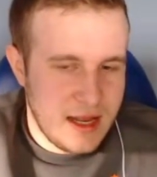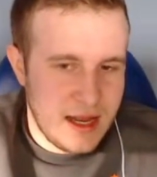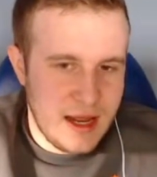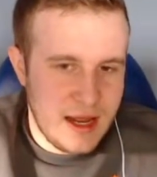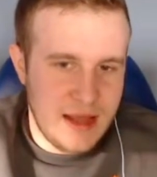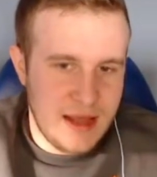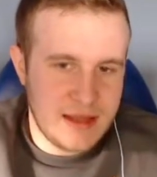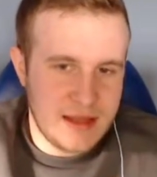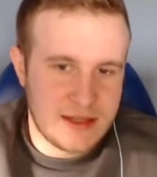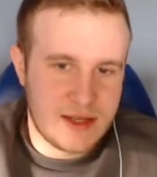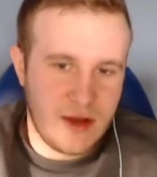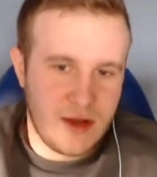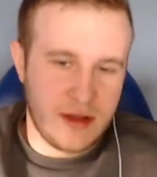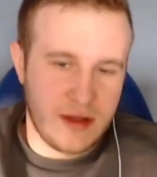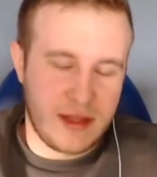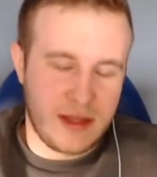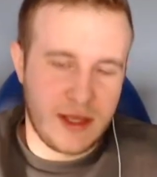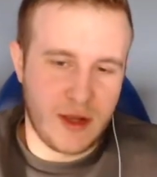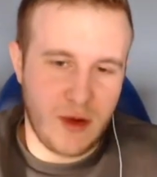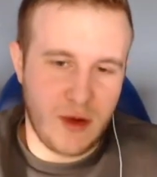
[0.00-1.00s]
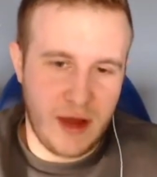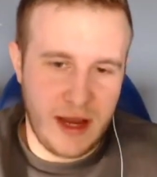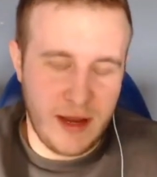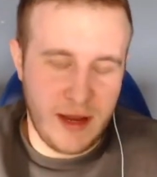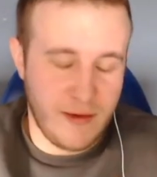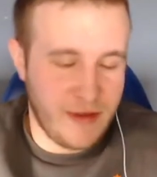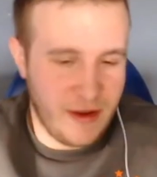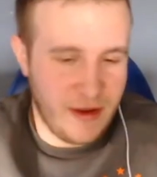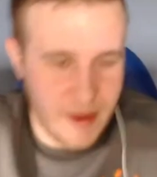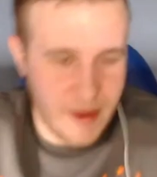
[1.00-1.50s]
That has got to go in.
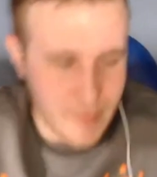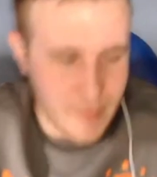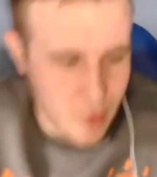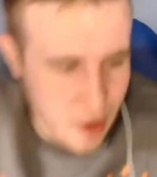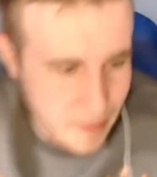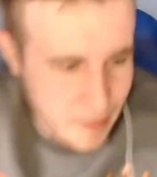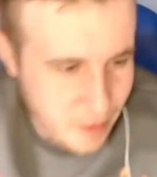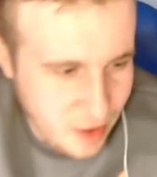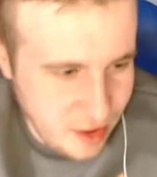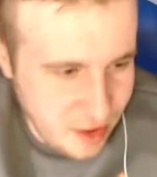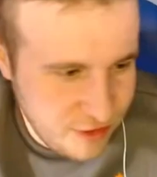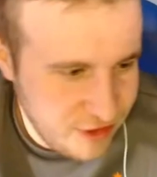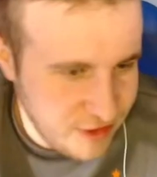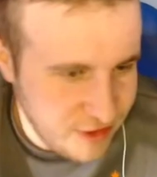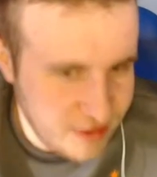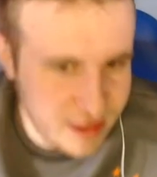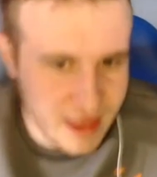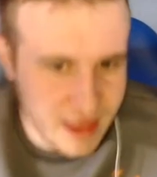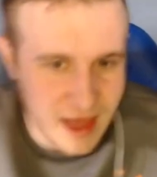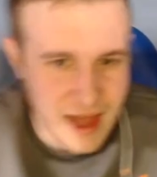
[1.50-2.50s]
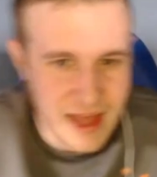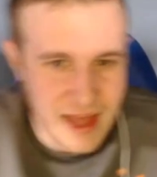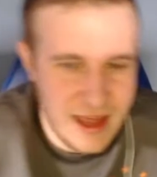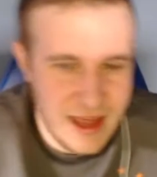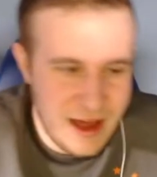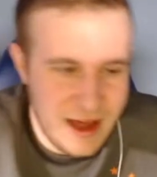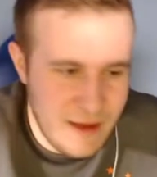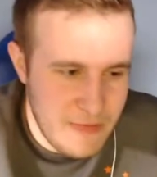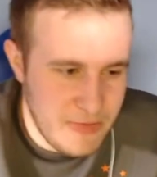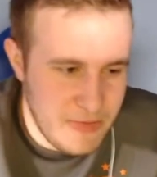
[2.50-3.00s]
It was a Rebo apologies that hit
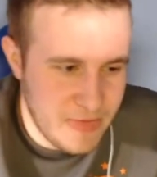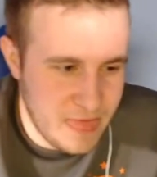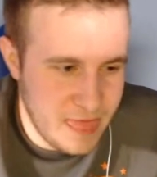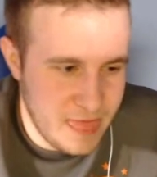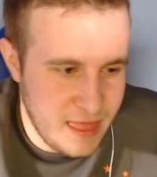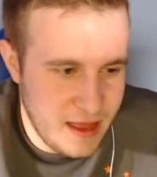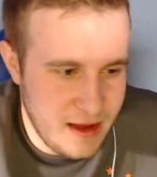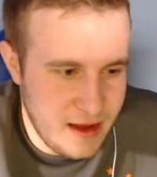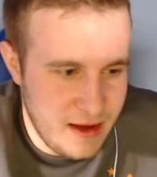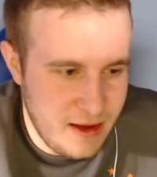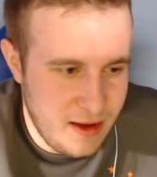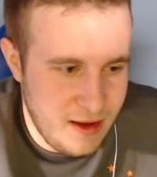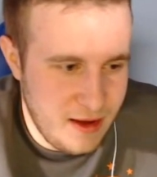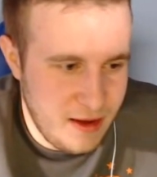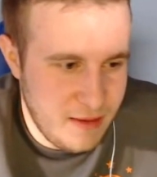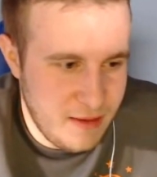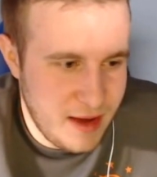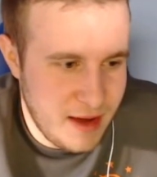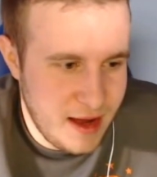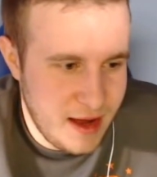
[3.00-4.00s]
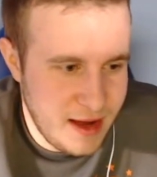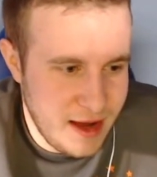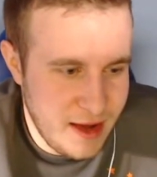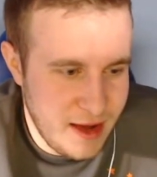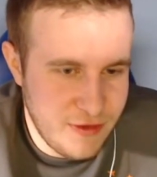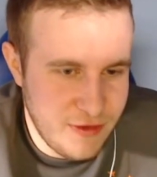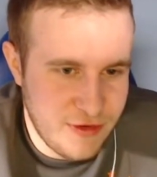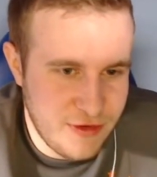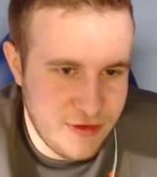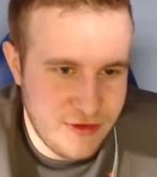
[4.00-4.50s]
that. Oh man,
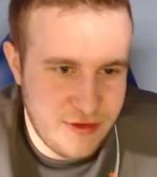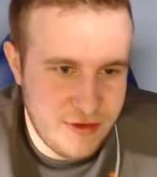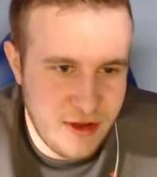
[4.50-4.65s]
that was